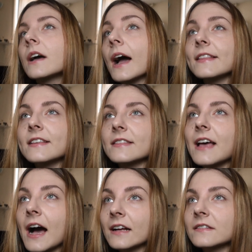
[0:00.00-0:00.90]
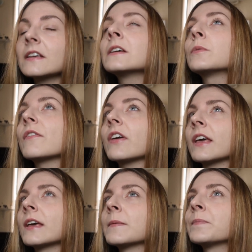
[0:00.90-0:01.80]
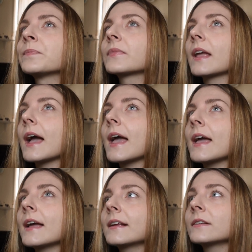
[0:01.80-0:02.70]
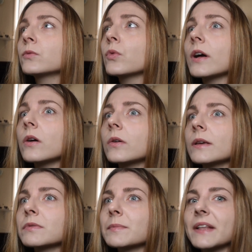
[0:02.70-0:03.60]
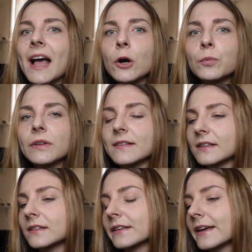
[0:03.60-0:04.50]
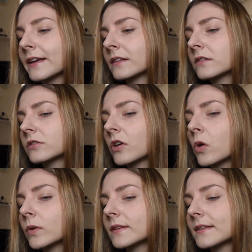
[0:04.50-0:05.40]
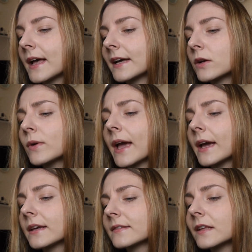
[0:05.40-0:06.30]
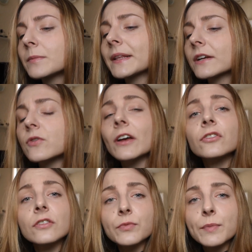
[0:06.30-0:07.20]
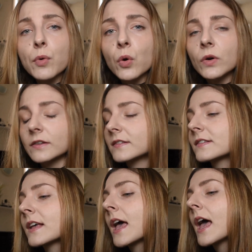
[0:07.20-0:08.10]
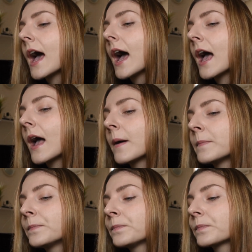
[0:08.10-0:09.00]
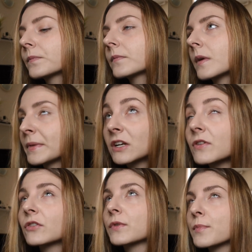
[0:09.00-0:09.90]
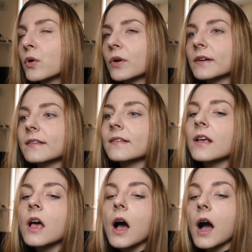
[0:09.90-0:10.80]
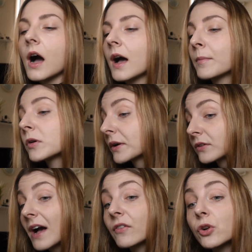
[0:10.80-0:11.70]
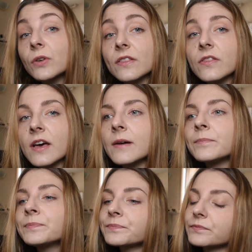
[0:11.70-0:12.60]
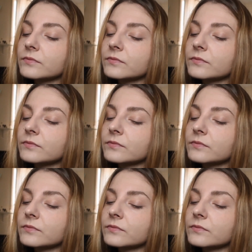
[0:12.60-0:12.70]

I did that with him, and well, he was a bit helpless at the end, so he said, okay, send me the crashes reports, crash reports, I'm going to have a look at them